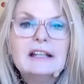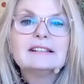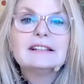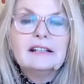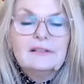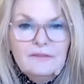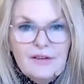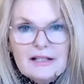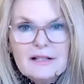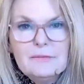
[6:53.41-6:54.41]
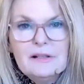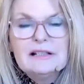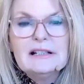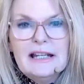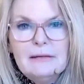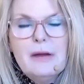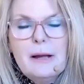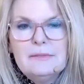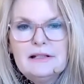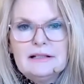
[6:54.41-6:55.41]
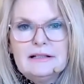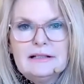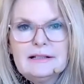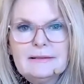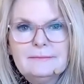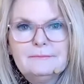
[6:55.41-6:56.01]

is an investment in my business.